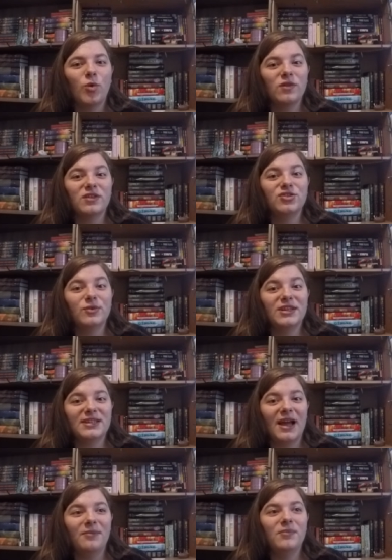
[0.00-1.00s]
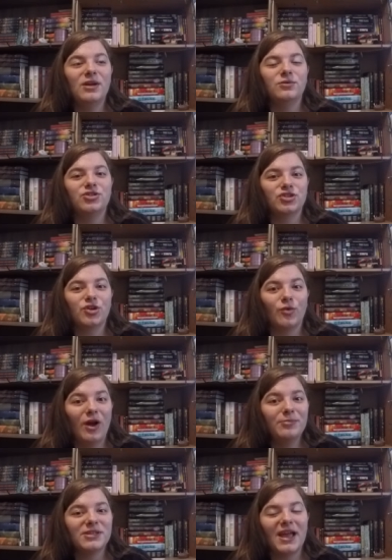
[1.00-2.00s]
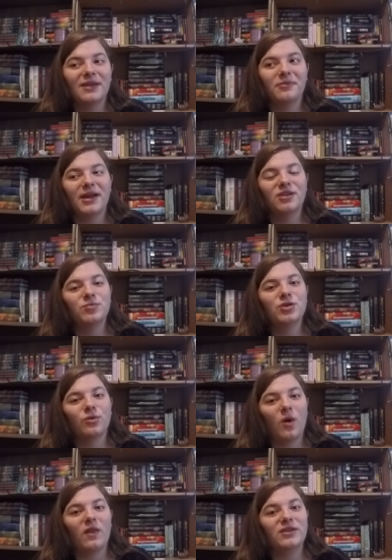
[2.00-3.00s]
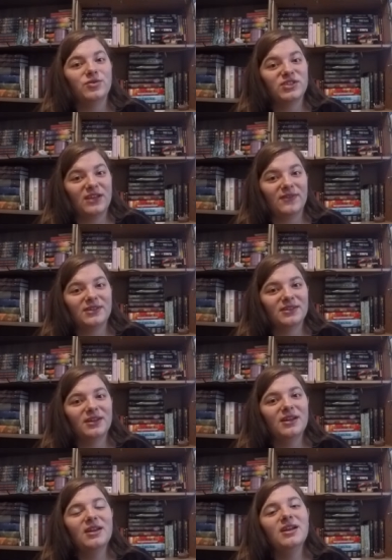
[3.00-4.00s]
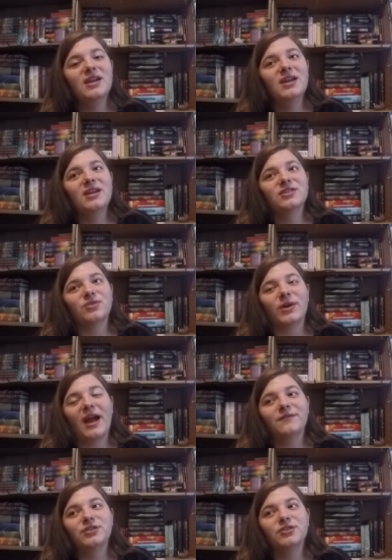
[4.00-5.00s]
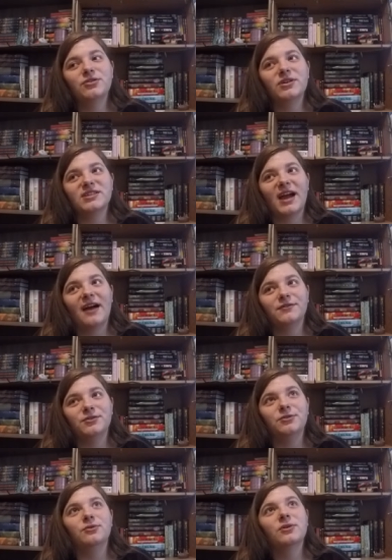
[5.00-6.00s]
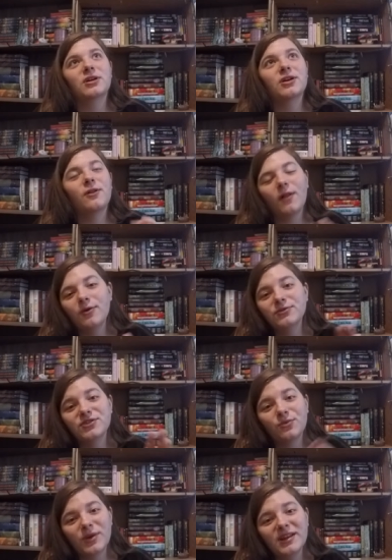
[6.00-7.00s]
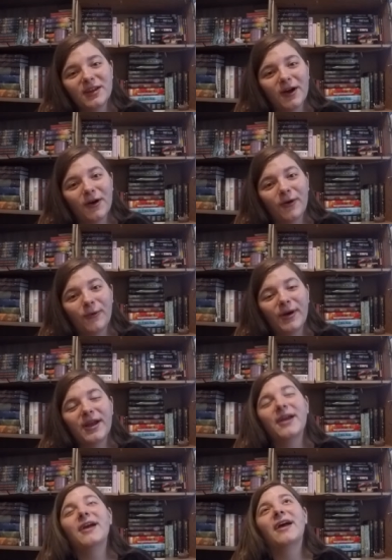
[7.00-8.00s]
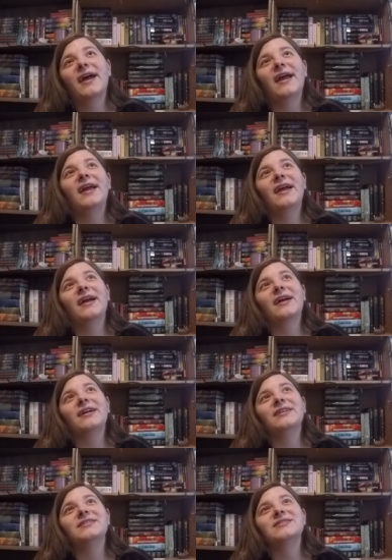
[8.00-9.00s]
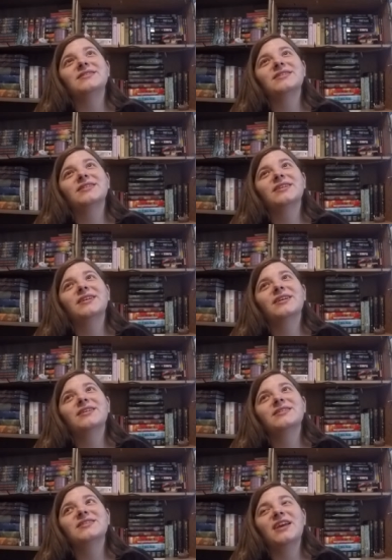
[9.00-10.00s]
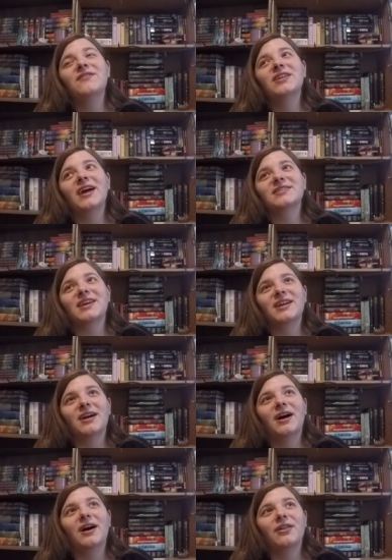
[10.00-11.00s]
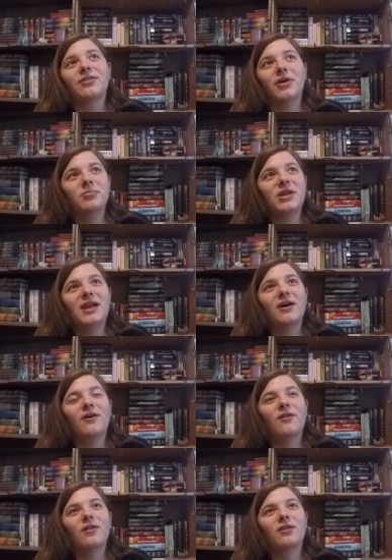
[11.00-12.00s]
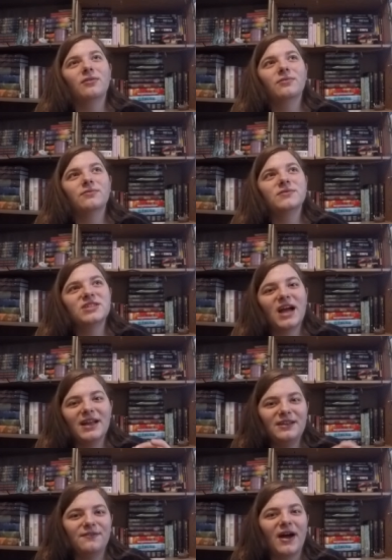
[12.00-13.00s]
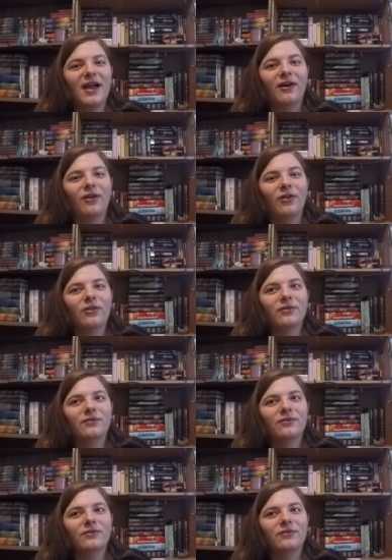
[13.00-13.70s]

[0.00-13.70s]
more than two at a time, it would just corrupt and my computer won't let you save it. So what I have to do is I have to close the window and save it as like a thumbnail tiny file